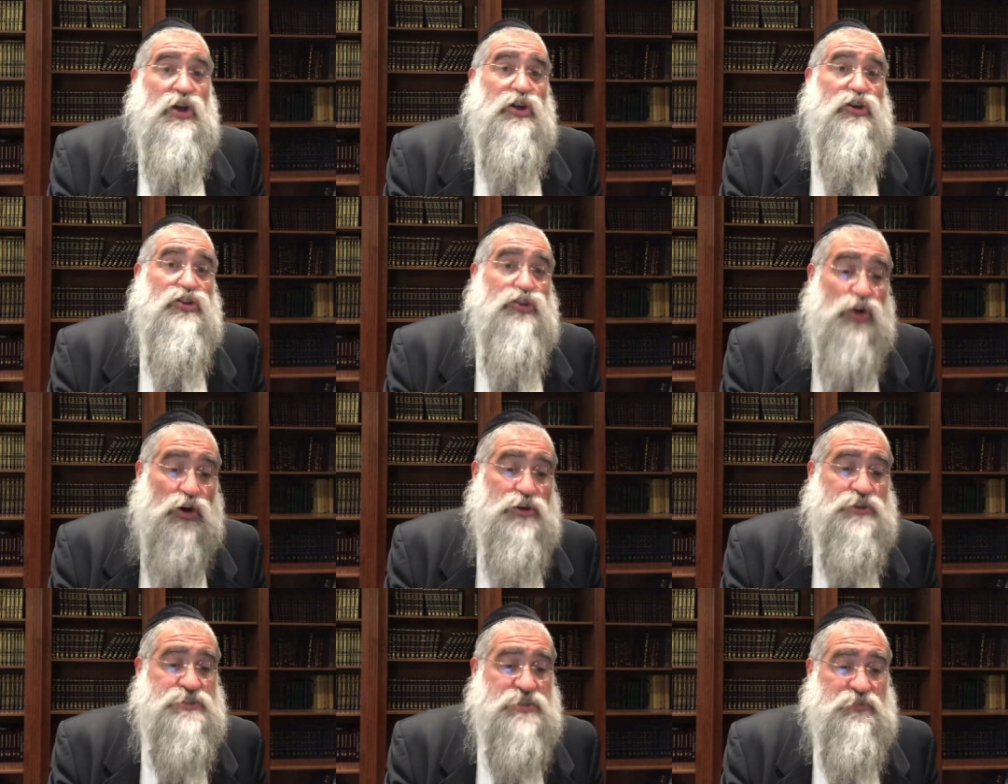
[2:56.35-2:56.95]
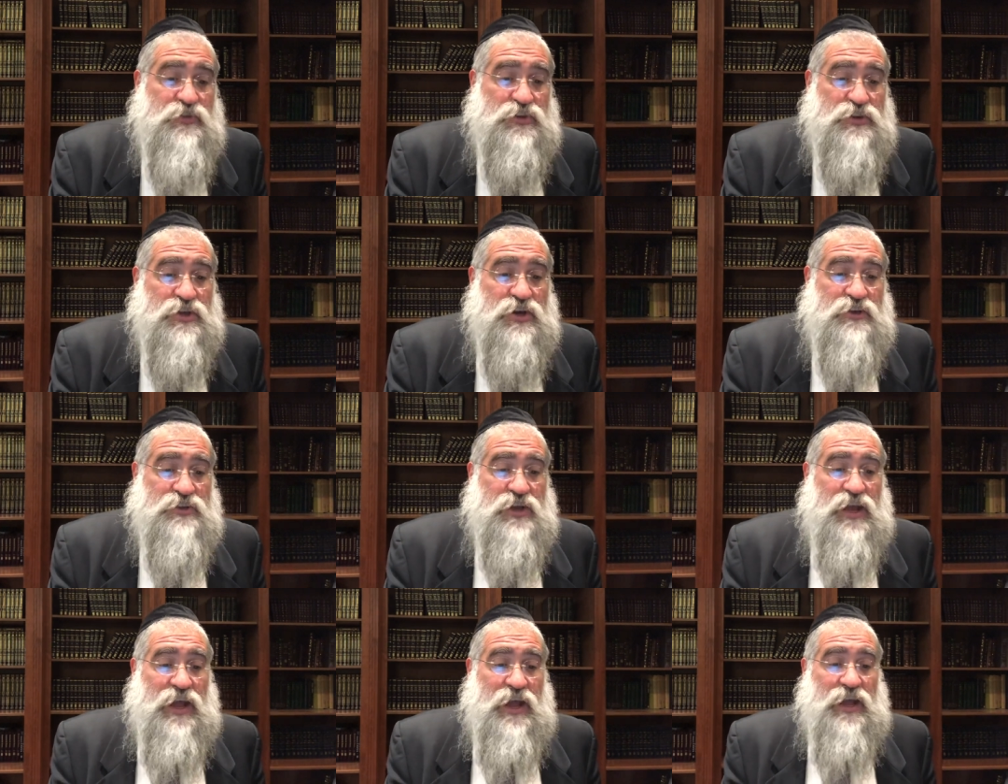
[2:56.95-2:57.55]
Yosef, on the
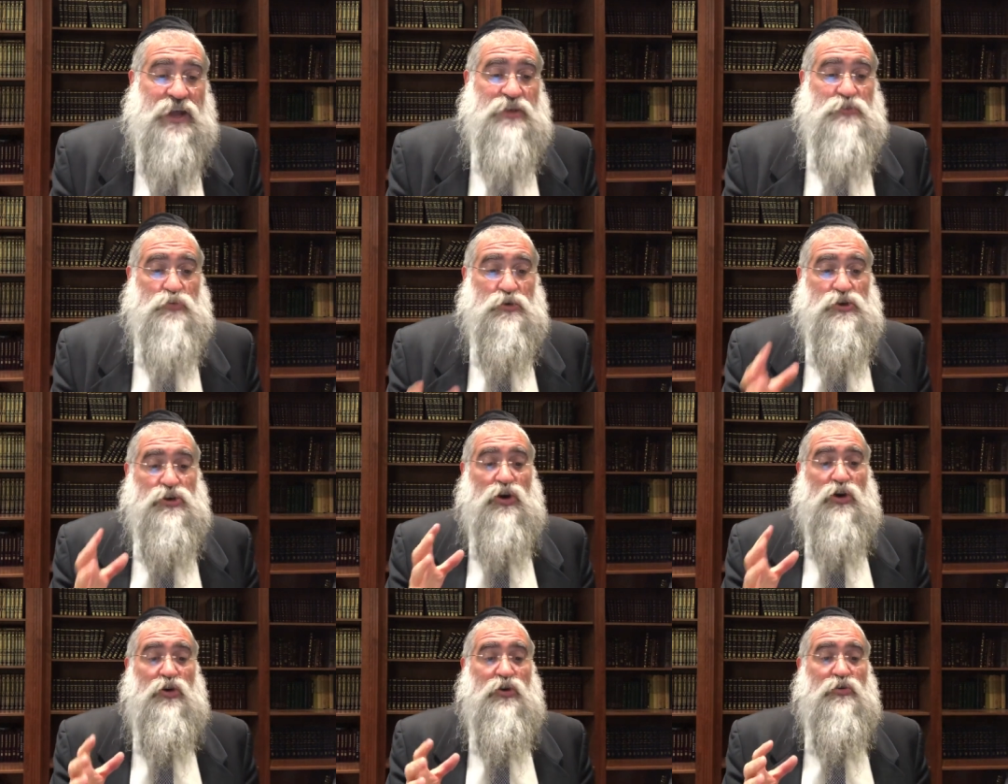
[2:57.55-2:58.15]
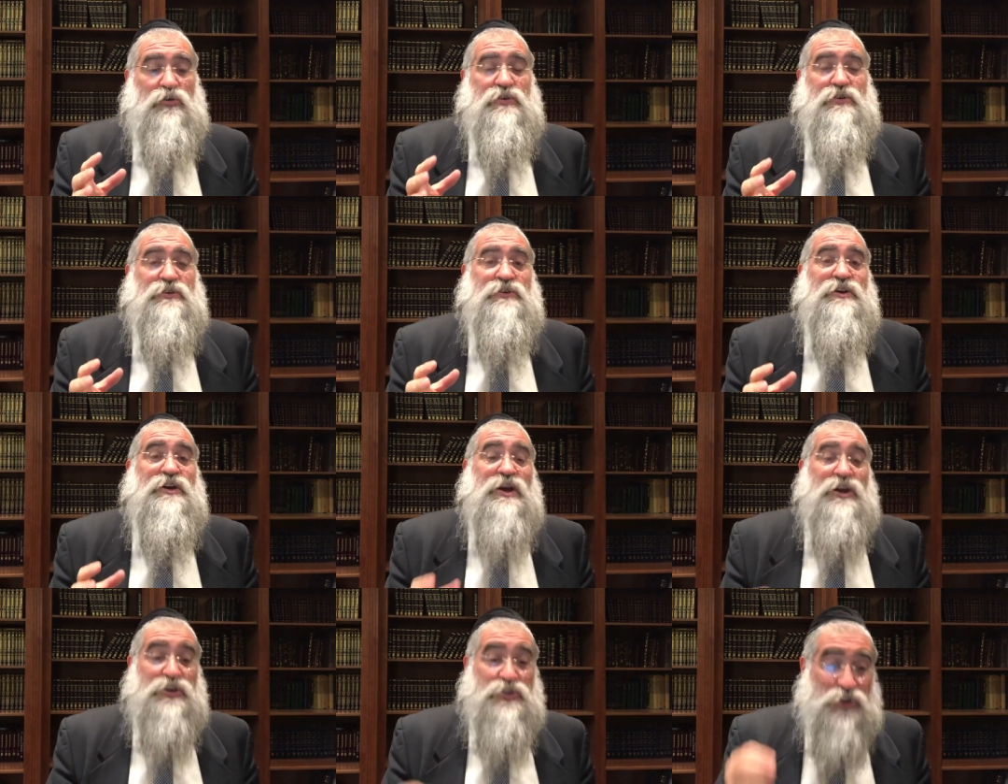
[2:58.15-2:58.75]
other hand, we know
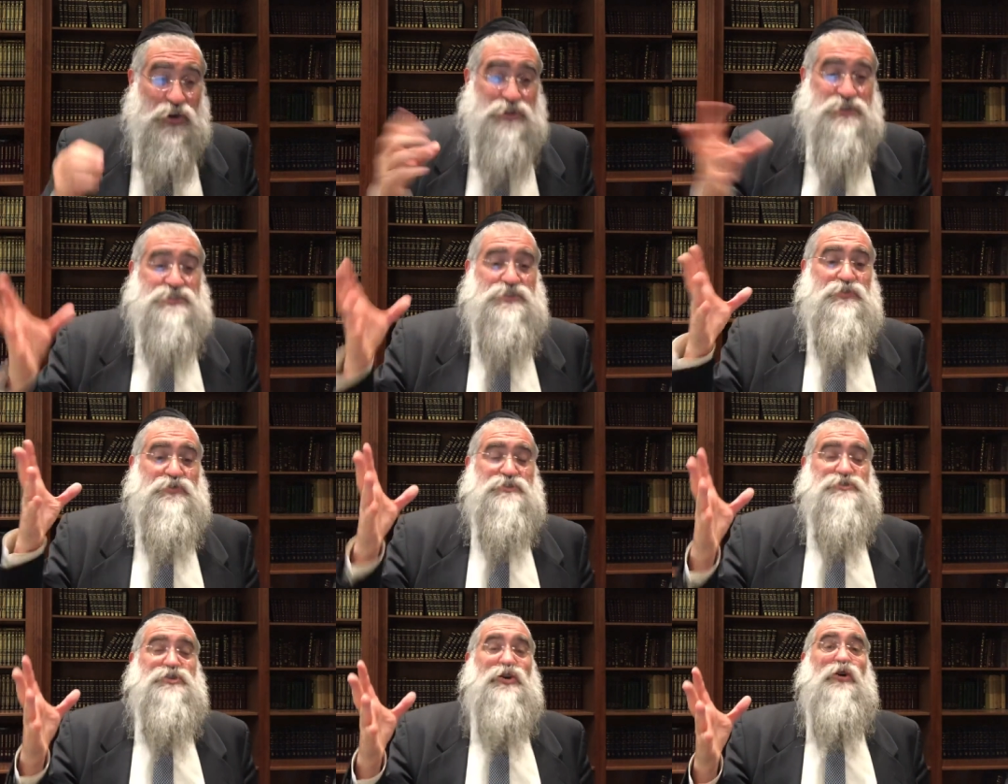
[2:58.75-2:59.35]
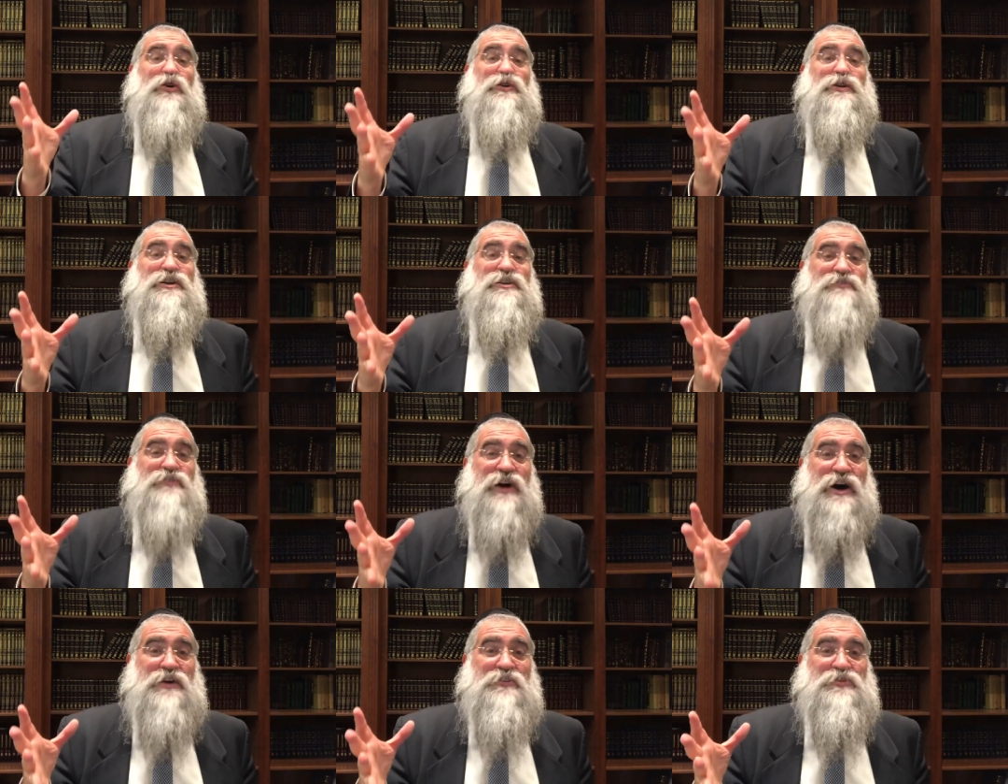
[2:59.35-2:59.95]
Yosef was totally
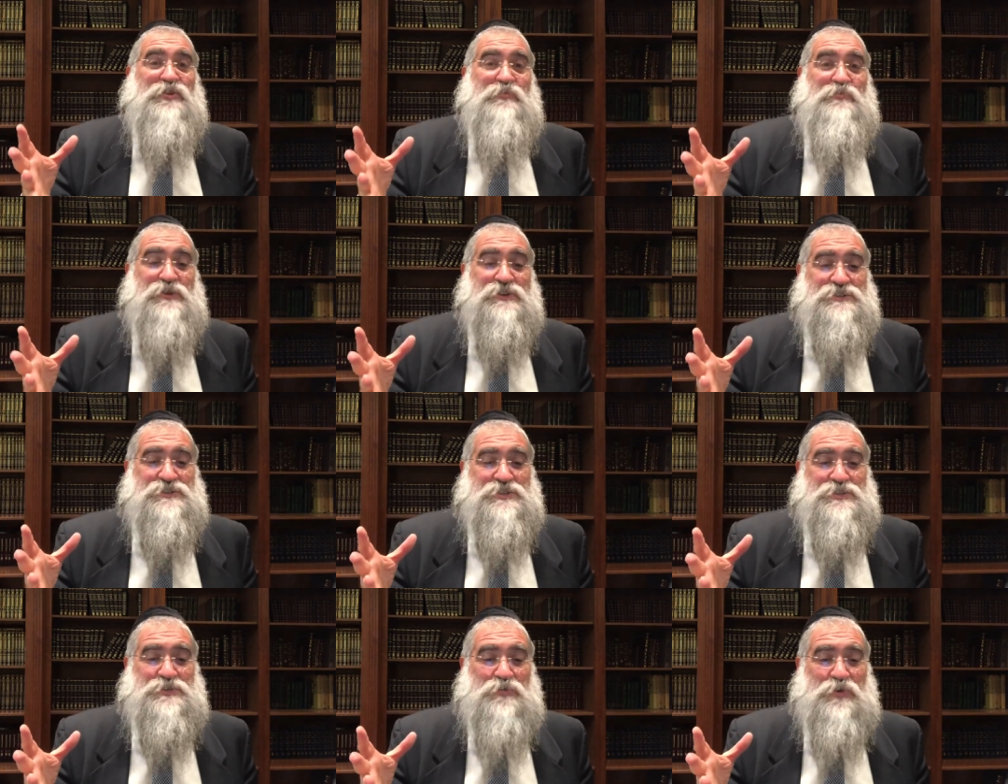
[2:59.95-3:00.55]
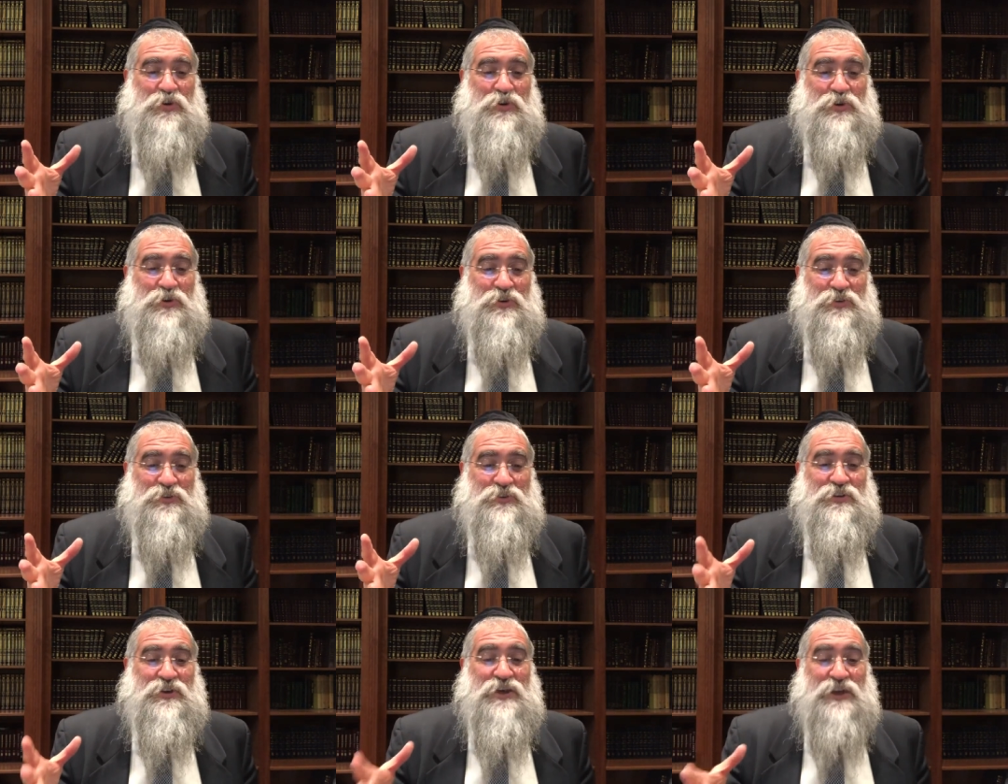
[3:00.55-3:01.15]
involved in the business
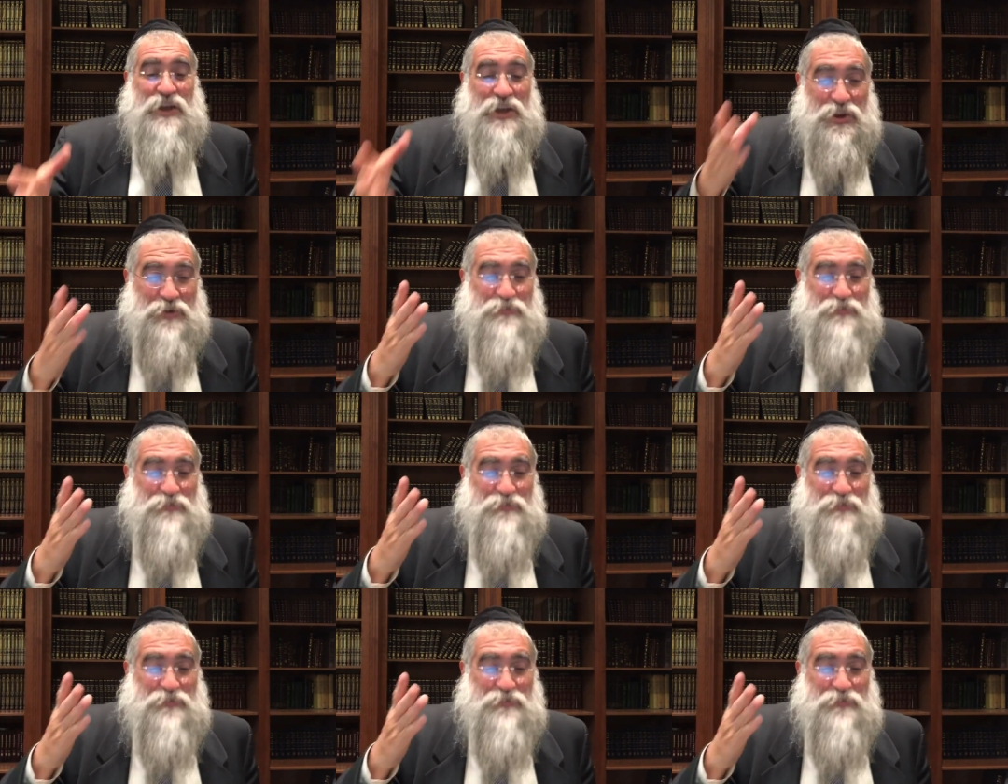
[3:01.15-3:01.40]
world. He